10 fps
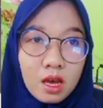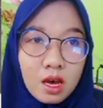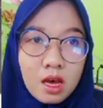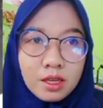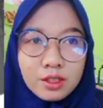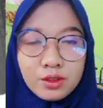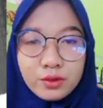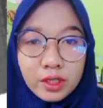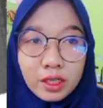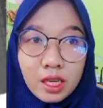
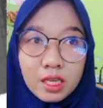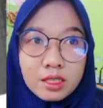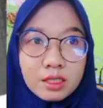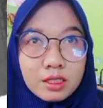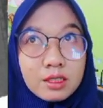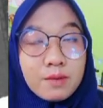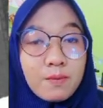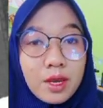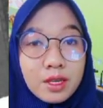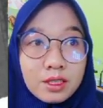instruct is the
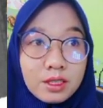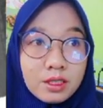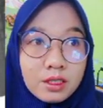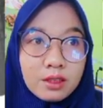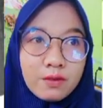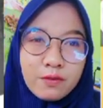base